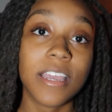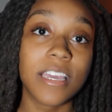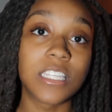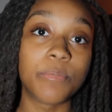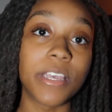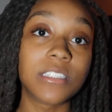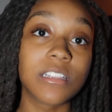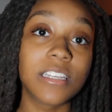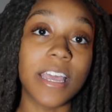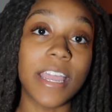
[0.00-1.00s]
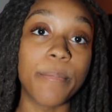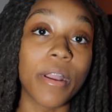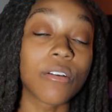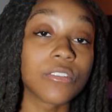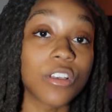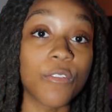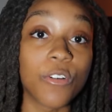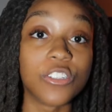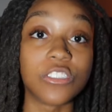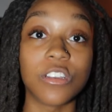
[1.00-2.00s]
It's basically a Microsoft
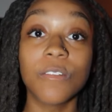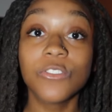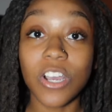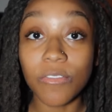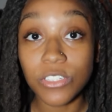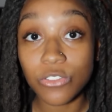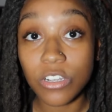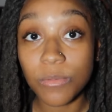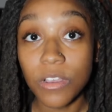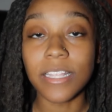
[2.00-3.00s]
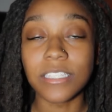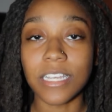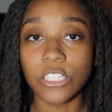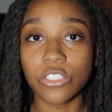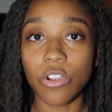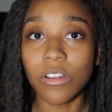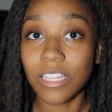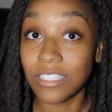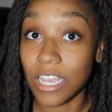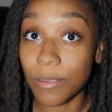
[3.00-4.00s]
version of JavaScript that is a
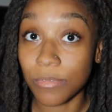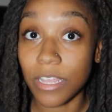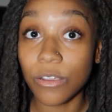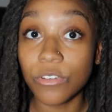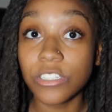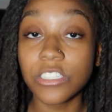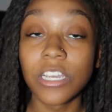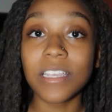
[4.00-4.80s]
strongly typed language.